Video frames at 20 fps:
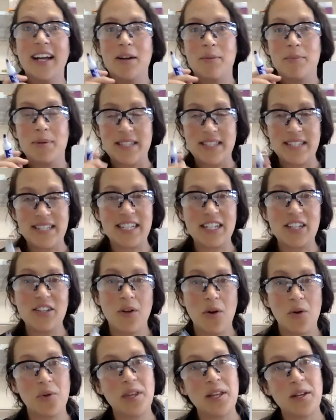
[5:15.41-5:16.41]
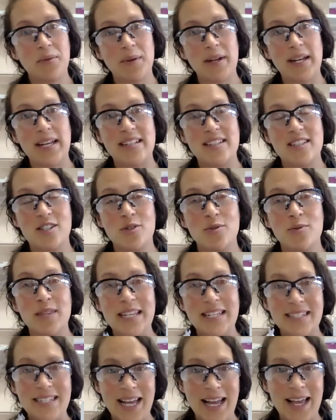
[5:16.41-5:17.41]
but still only reads to
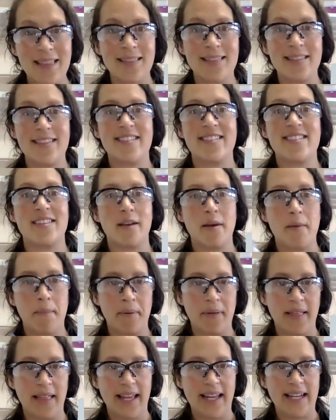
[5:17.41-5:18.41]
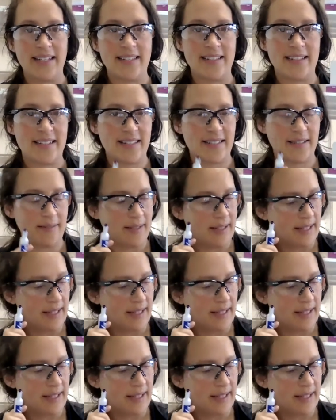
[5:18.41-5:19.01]
the tenths place.